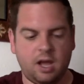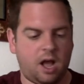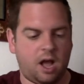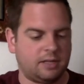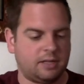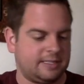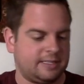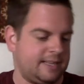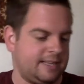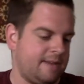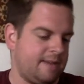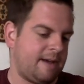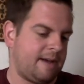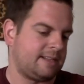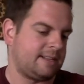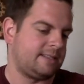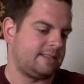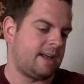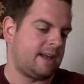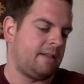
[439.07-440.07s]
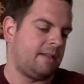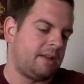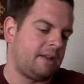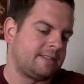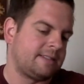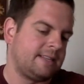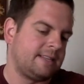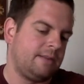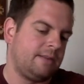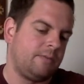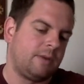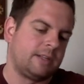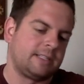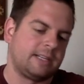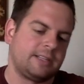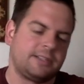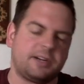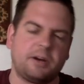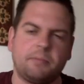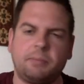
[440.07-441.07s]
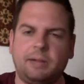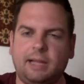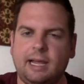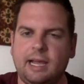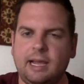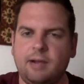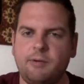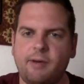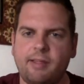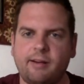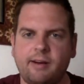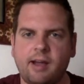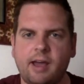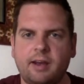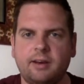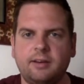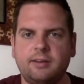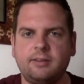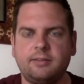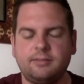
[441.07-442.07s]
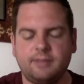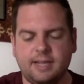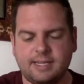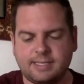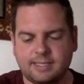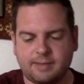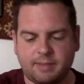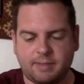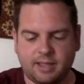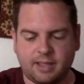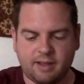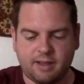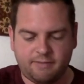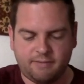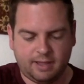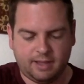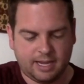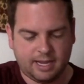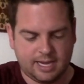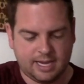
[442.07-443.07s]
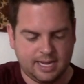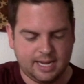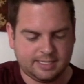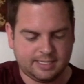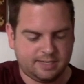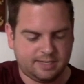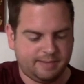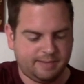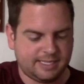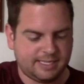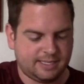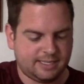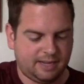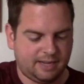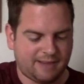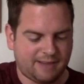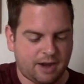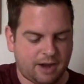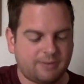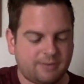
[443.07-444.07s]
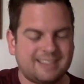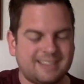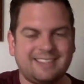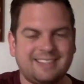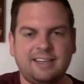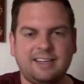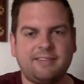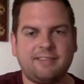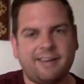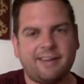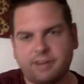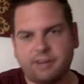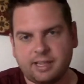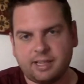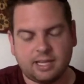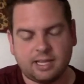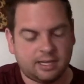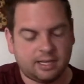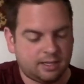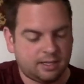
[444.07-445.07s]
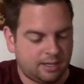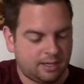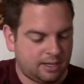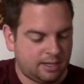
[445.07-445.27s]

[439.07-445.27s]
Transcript: I'll see once I start playing whether or not it's something that I feel like needs to be sleeved. I don't sleeve everything,